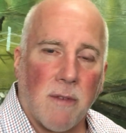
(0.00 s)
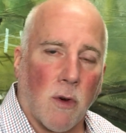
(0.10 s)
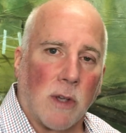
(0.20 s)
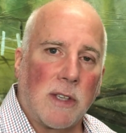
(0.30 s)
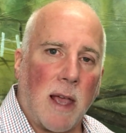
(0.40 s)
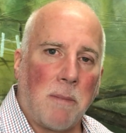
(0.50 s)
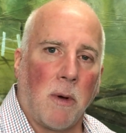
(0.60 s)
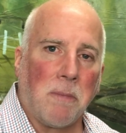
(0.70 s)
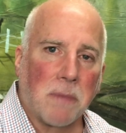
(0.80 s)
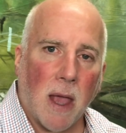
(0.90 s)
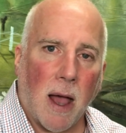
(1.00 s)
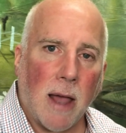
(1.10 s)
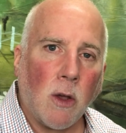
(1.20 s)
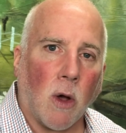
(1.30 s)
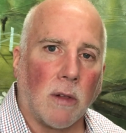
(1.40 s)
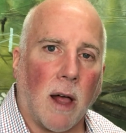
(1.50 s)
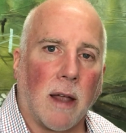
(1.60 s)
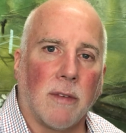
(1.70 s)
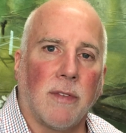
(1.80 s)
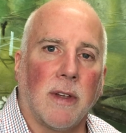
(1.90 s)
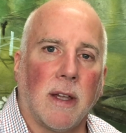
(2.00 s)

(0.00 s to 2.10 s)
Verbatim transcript: For example, I know a lot of